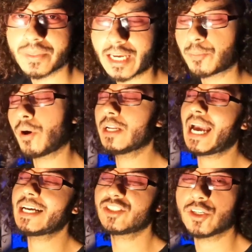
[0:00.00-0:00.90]
Now you're probably
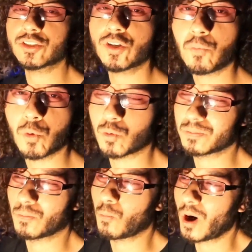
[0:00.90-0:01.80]
asking yourself, well,
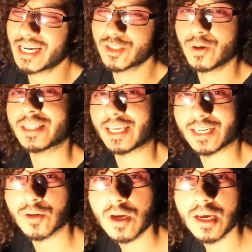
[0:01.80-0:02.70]
why do it then?